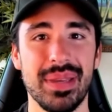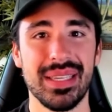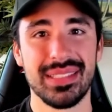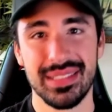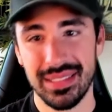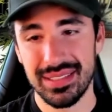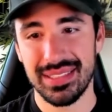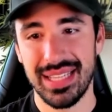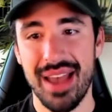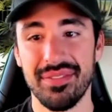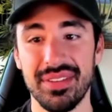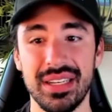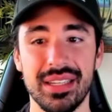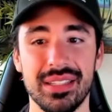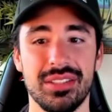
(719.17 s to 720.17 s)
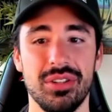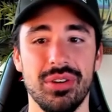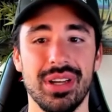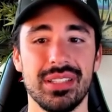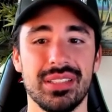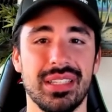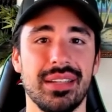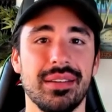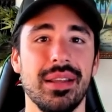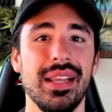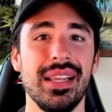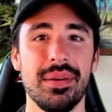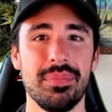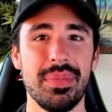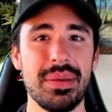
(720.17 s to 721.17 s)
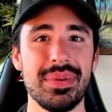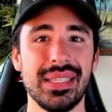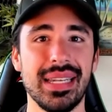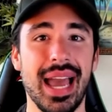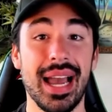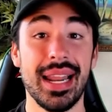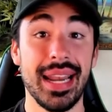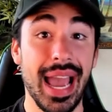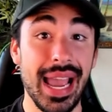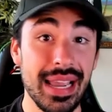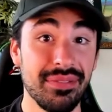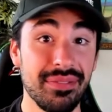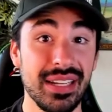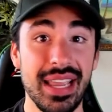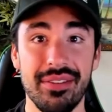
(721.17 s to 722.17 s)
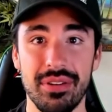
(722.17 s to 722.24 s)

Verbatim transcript: business savviness to us, and maybe not naivety.